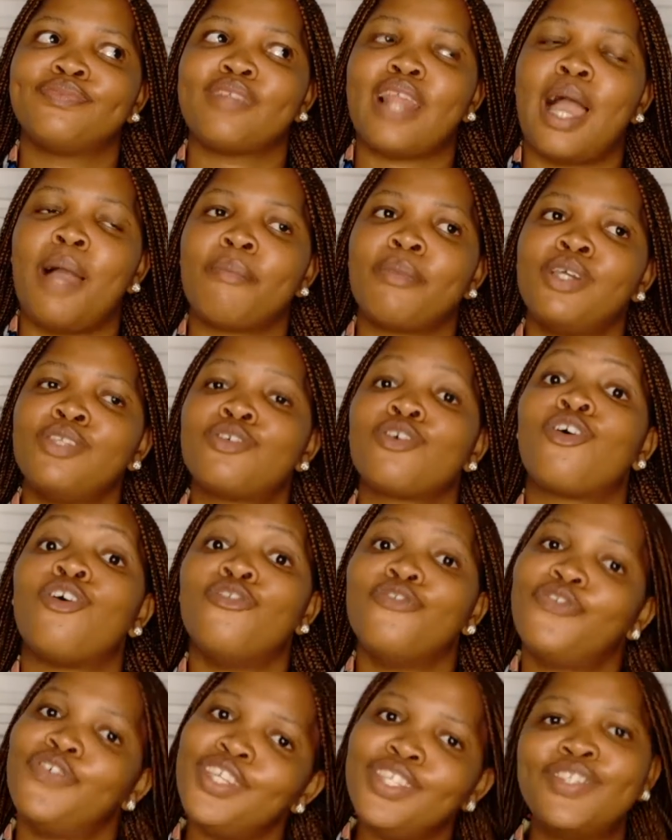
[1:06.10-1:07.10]
I'm going to
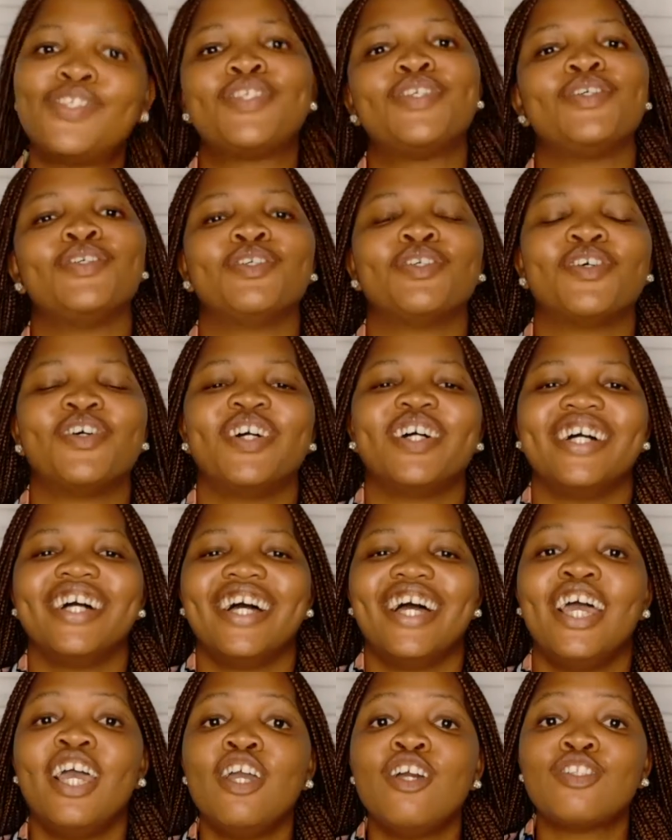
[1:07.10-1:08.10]
convince you
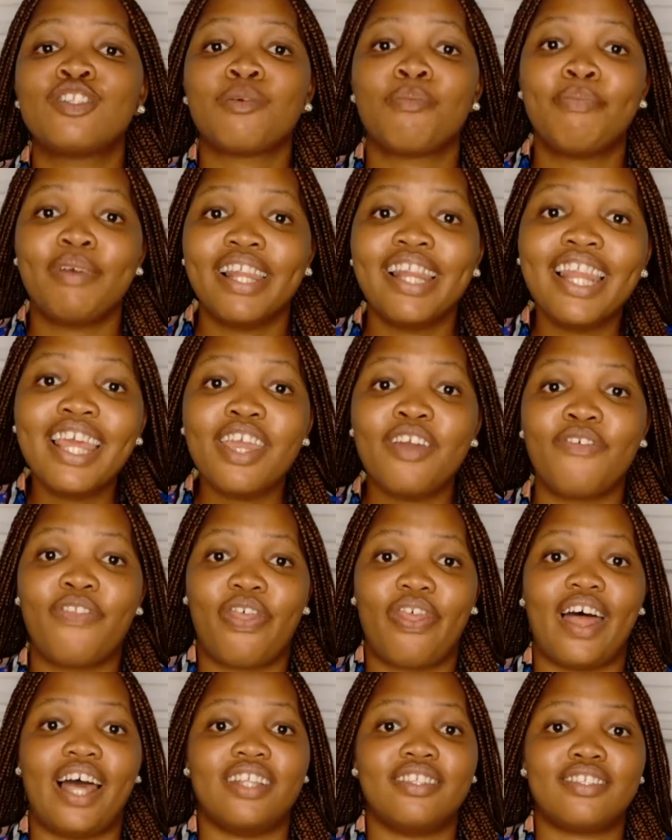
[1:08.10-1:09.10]
to believe
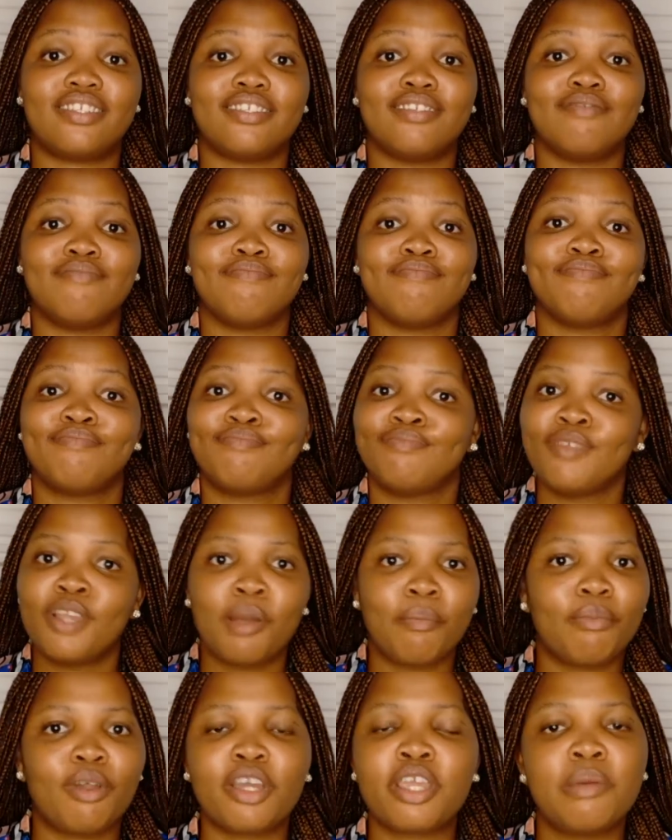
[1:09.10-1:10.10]
that
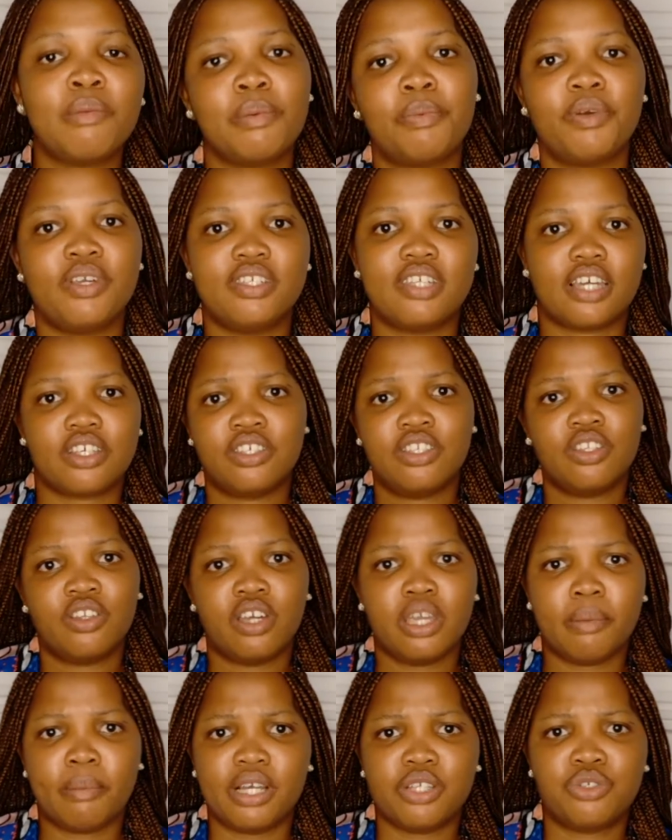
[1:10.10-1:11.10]
blocking people is actually not
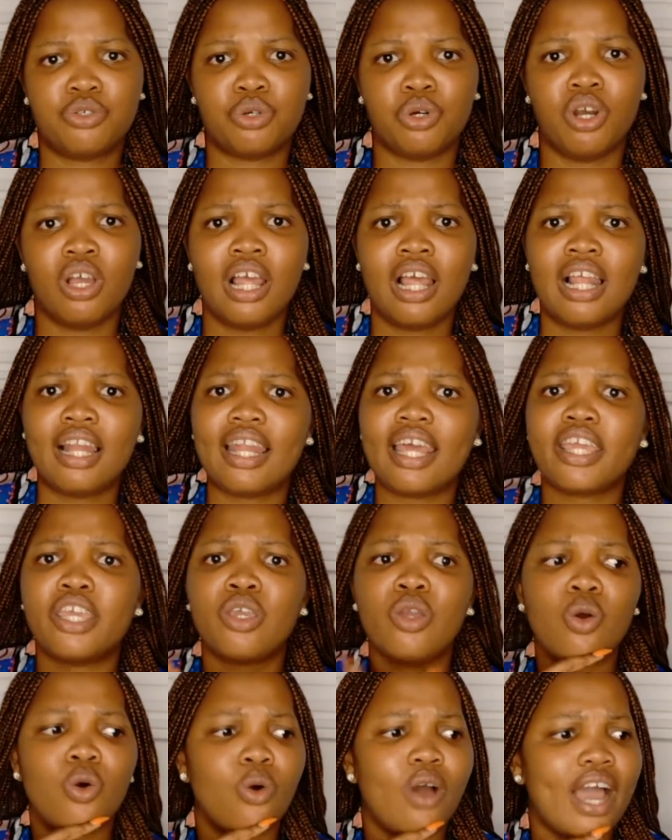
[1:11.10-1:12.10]
immature. Like,
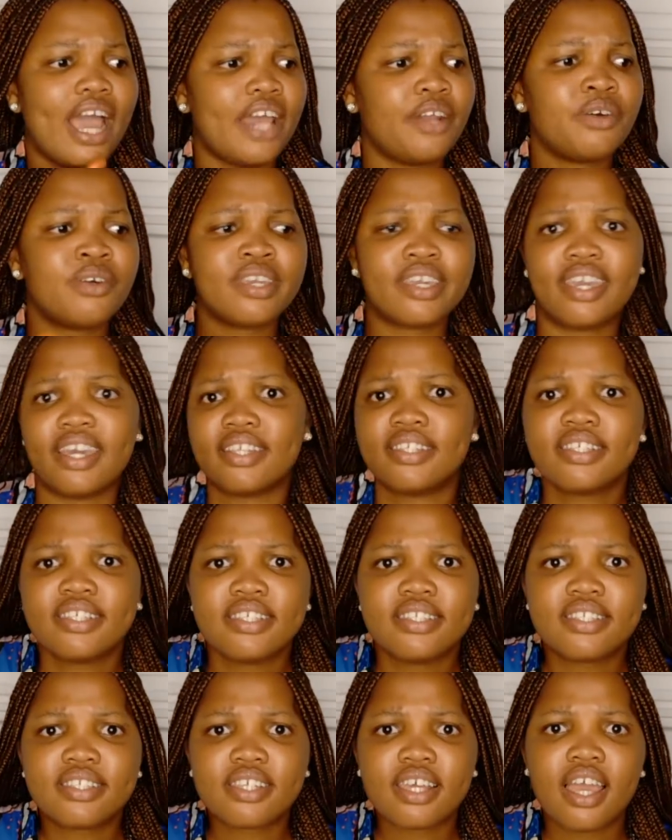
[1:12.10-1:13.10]
yo, I don't get
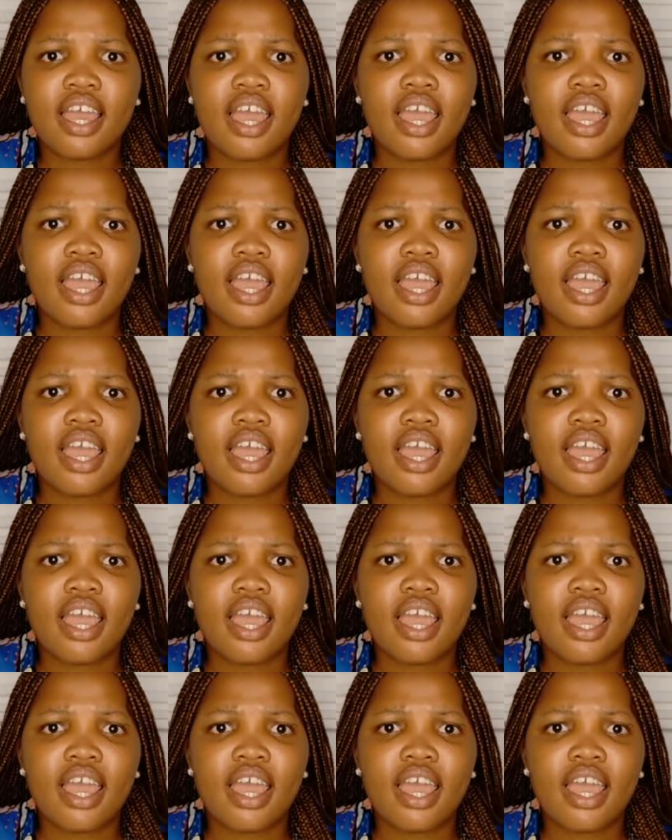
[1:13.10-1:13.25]
it.